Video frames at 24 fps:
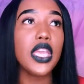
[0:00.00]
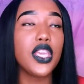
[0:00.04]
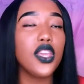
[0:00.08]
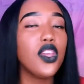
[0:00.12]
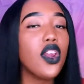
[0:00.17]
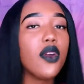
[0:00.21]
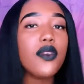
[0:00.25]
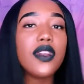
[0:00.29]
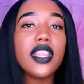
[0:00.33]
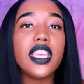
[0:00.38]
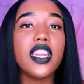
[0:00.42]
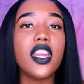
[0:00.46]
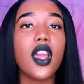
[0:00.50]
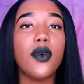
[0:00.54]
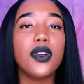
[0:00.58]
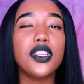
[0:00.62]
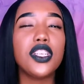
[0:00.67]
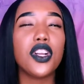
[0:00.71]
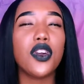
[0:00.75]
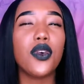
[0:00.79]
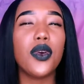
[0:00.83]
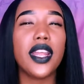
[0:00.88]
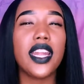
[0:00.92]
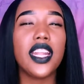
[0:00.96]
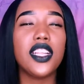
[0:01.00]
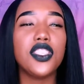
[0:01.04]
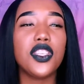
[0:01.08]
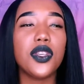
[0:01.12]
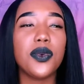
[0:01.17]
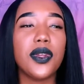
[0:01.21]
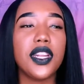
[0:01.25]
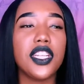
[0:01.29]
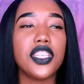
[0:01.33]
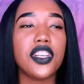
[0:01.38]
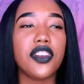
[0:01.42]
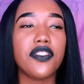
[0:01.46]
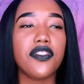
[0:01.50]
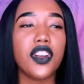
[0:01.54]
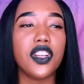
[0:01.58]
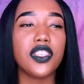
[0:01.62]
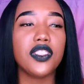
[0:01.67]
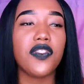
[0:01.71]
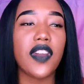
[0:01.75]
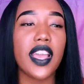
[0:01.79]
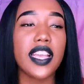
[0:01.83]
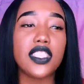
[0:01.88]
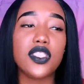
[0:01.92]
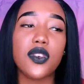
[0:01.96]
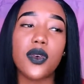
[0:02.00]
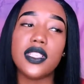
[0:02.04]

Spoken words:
you don't really know what you're going into when it's your first fight.